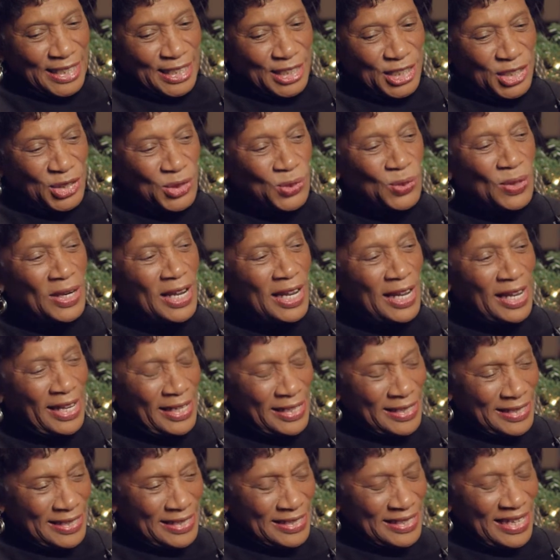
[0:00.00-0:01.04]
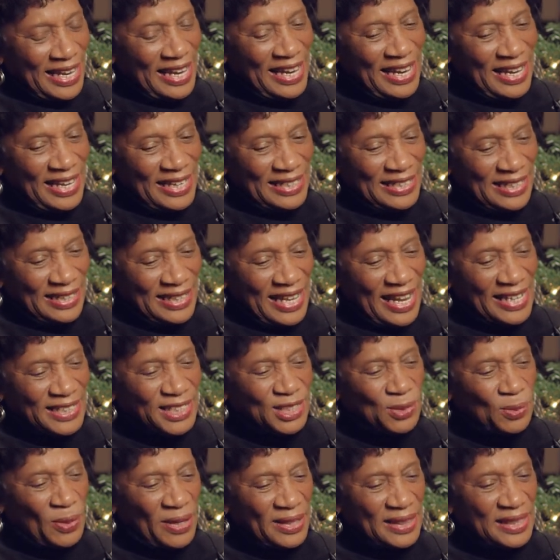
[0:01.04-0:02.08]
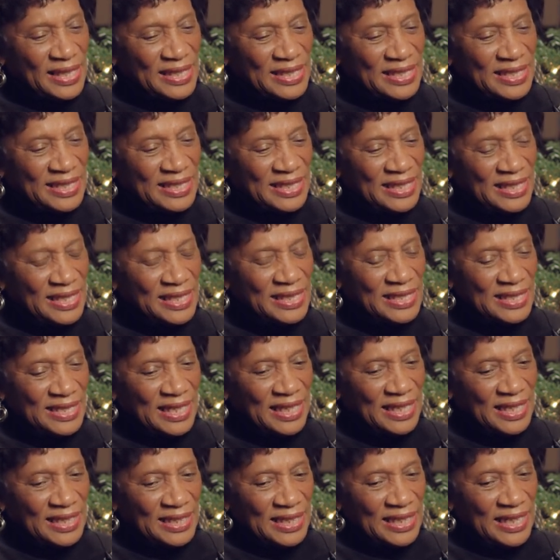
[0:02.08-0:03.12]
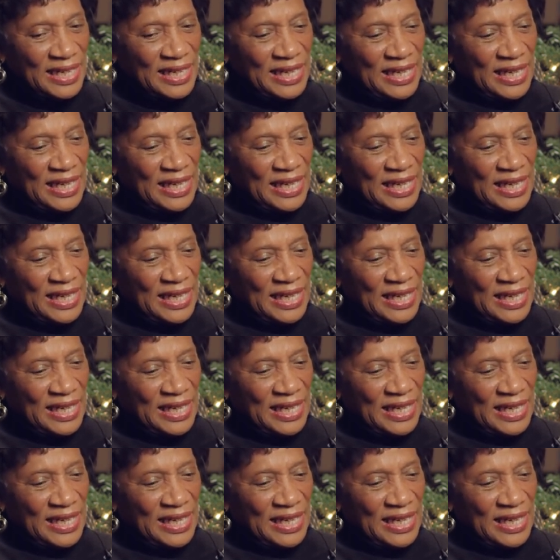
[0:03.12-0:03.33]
to us. And that's what the season,